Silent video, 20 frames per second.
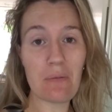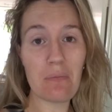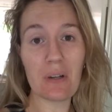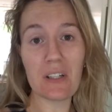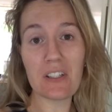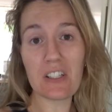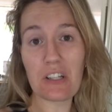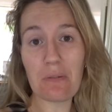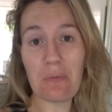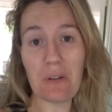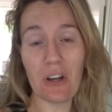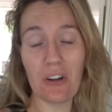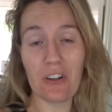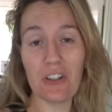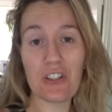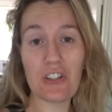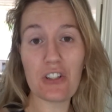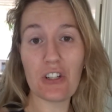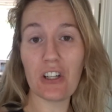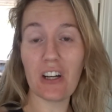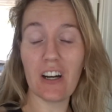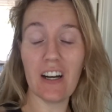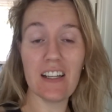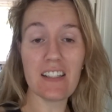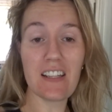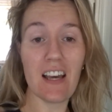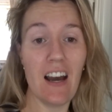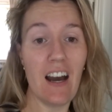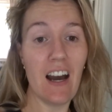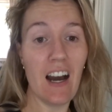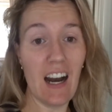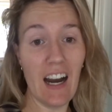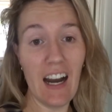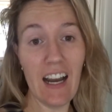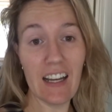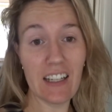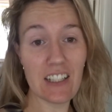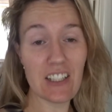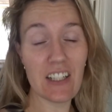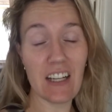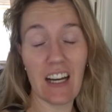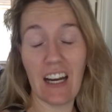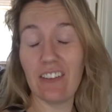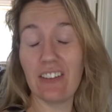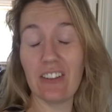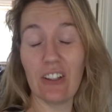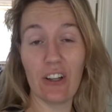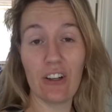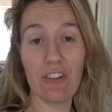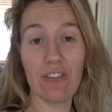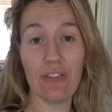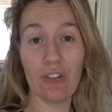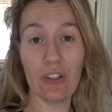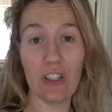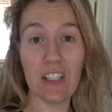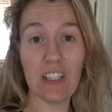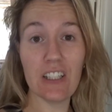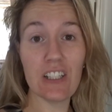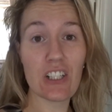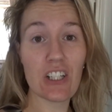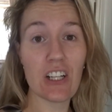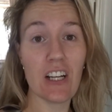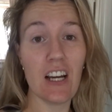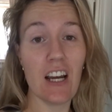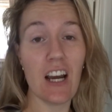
But to be honest, you guys, I actually have a lot of footage.